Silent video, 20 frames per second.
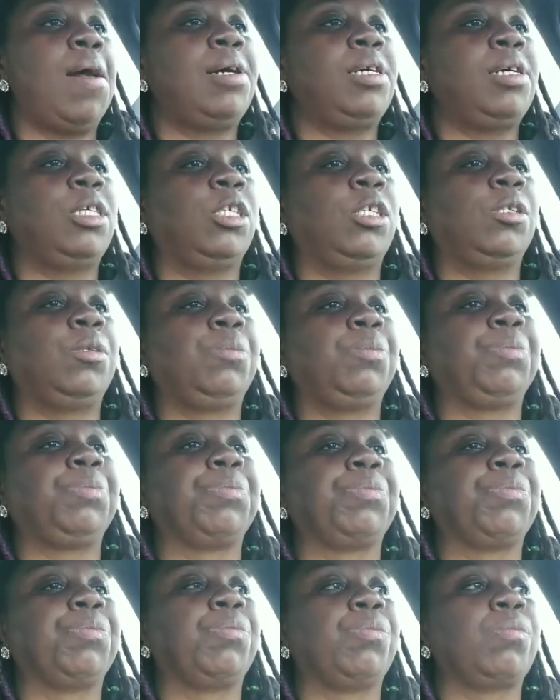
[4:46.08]
I
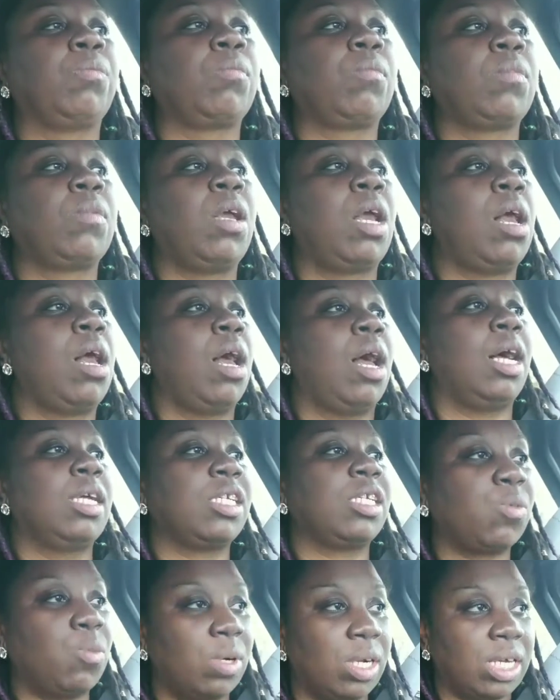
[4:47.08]

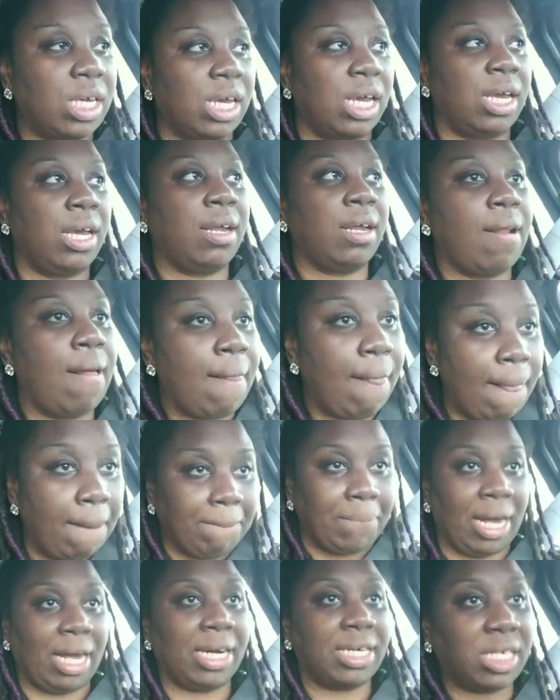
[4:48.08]
just want to get
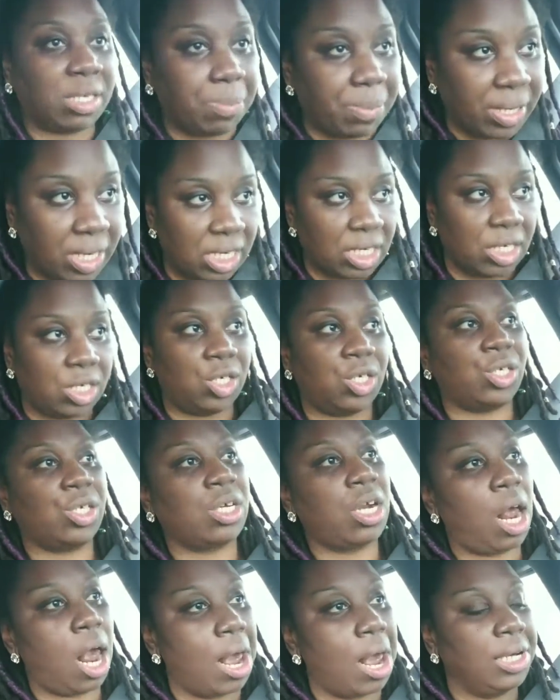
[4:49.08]
a bag of
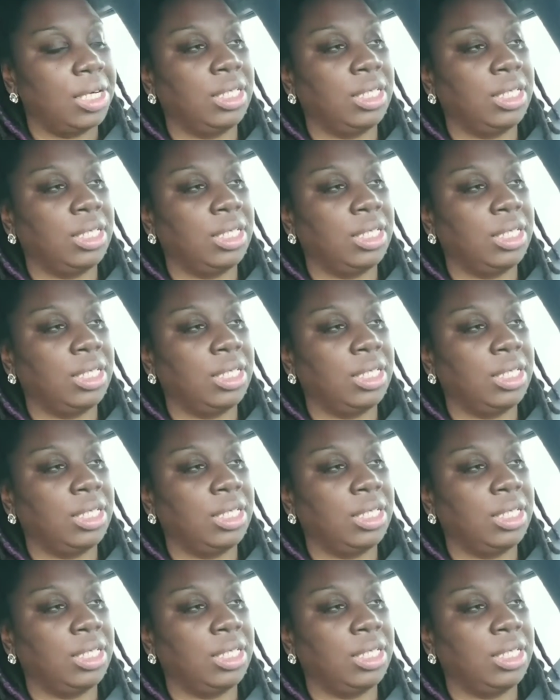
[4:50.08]
spinach